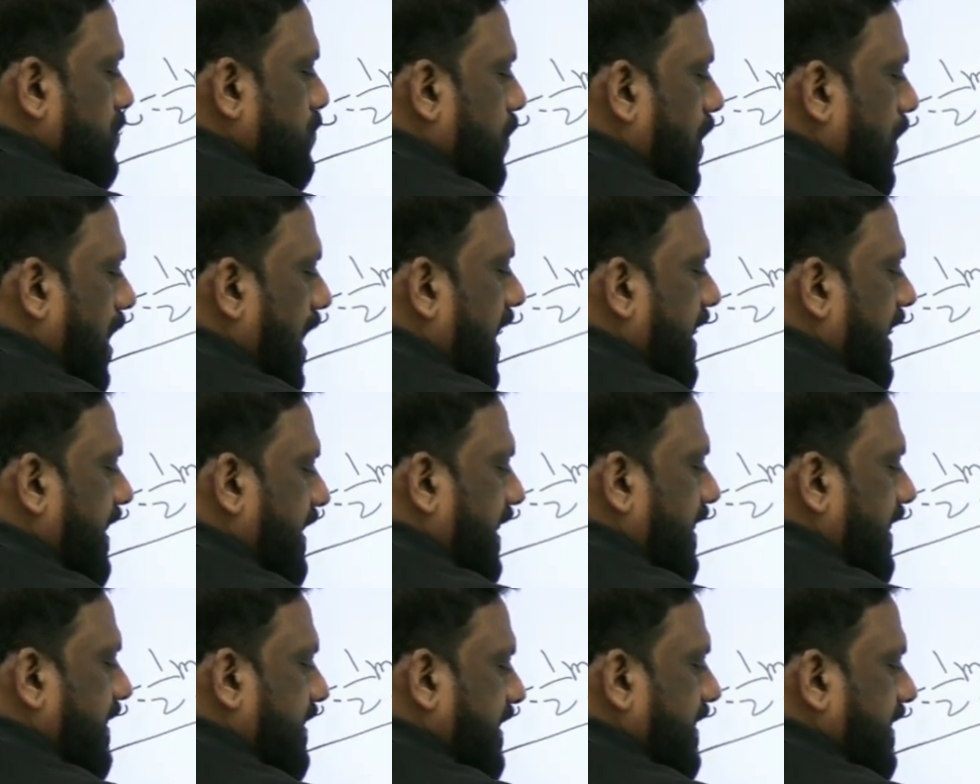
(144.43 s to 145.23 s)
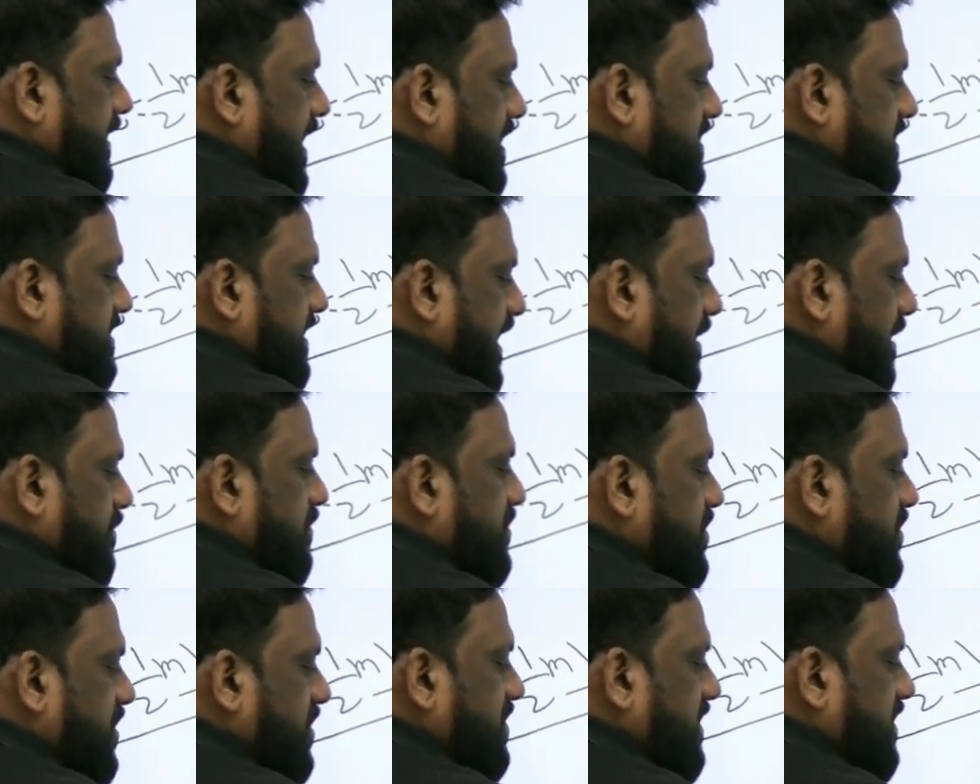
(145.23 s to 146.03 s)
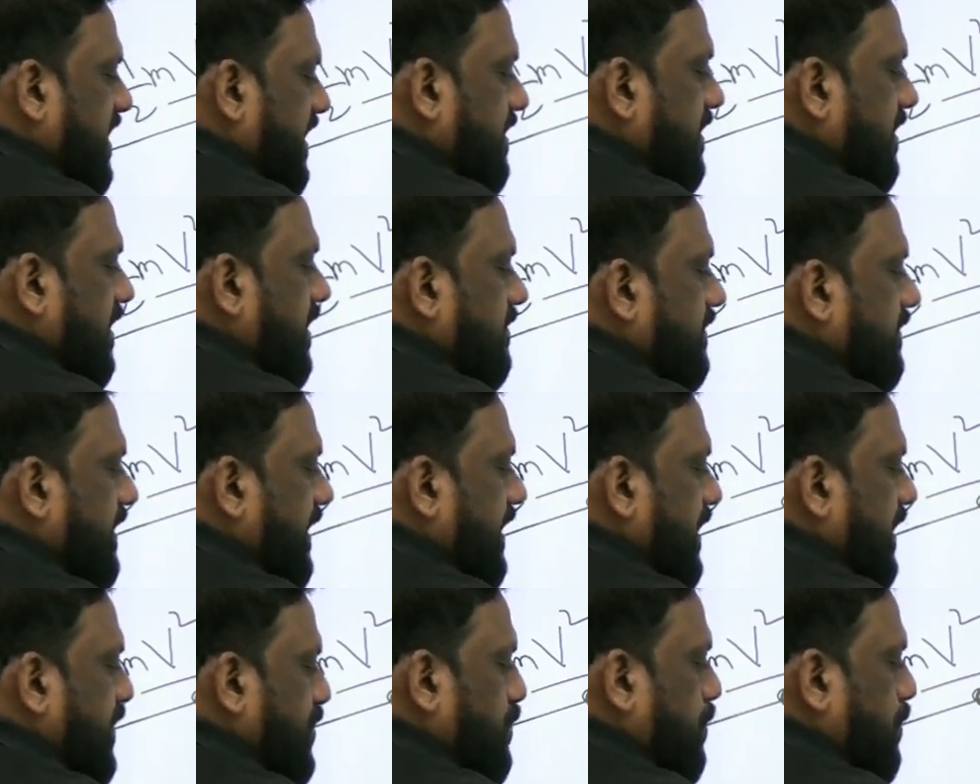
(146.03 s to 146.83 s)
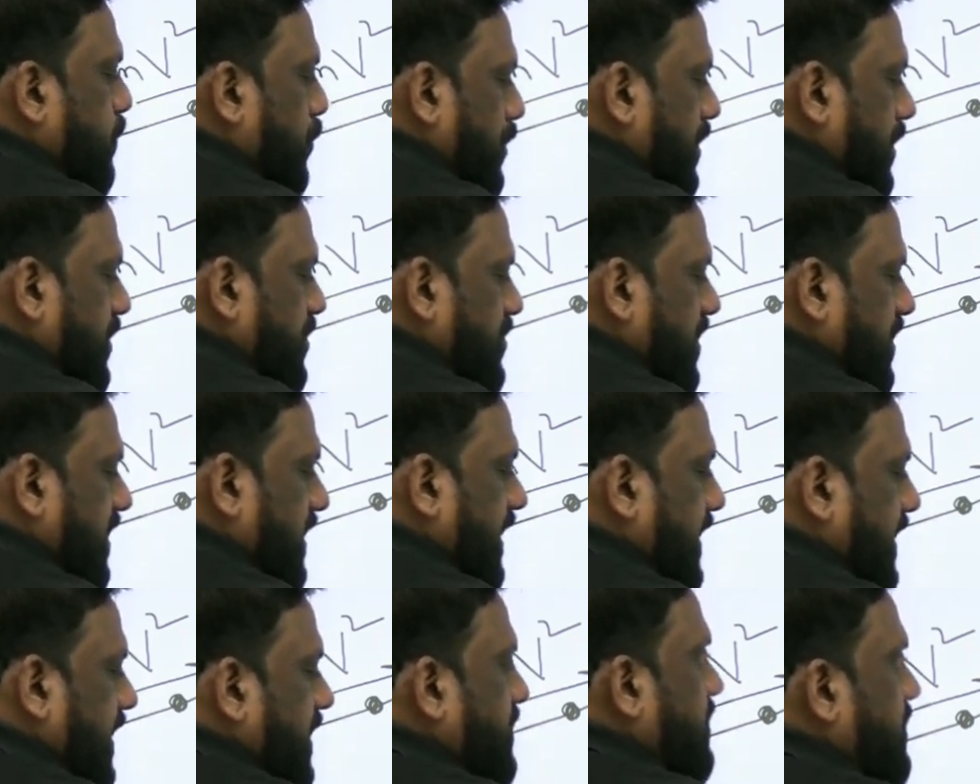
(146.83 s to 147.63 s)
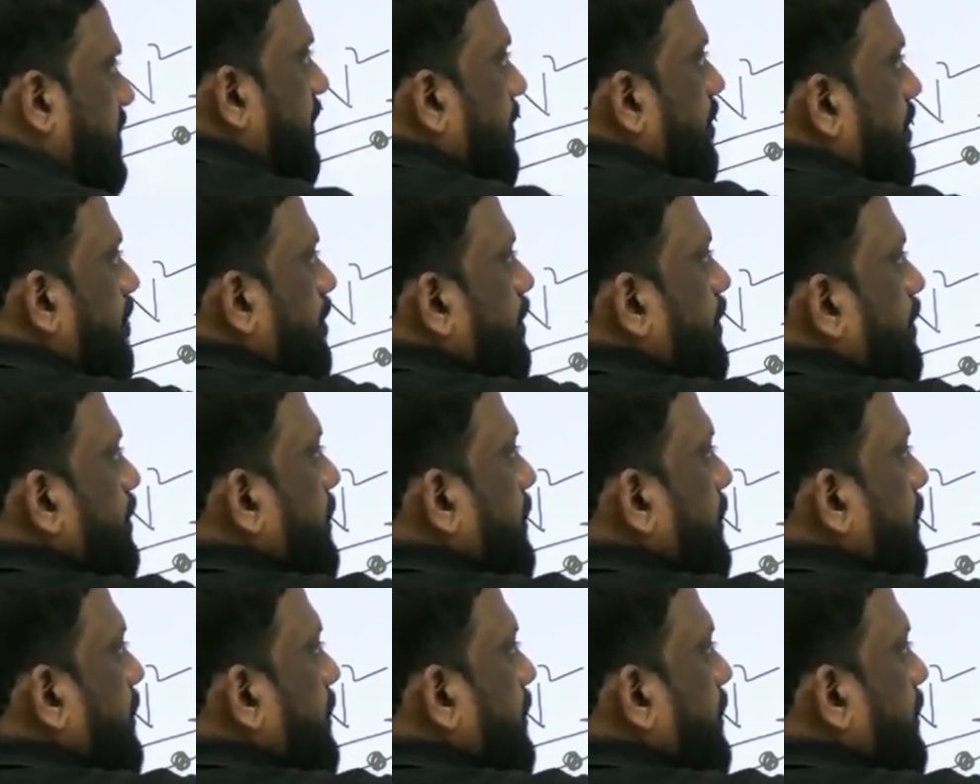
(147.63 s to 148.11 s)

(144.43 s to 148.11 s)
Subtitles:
So I write it as mgz, that is potential energy.